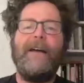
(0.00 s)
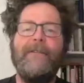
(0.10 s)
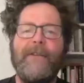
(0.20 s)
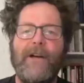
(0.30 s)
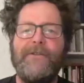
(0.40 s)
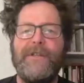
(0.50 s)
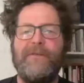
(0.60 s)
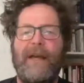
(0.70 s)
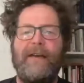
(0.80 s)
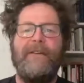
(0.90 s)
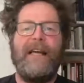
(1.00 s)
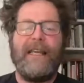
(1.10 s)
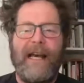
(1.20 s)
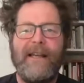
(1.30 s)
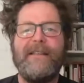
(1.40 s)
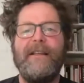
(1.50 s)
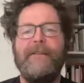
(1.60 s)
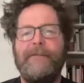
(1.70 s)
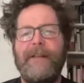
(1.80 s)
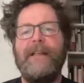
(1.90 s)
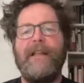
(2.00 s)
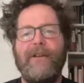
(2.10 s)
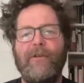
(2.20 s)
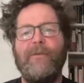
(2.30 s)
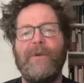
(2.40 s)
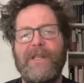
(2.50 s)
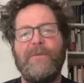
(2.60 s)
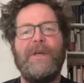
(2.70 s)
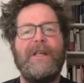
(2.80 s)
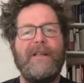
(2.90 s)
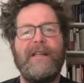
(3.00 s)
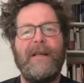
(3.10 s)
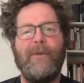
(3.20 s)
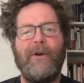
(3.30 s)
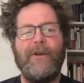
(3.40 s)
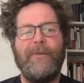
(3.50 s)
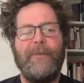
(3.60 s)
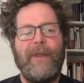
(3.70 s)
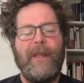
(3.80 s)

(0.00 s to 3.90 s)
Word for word: five countries we have like Iceland, Finland, Norway, Sweden, Denmark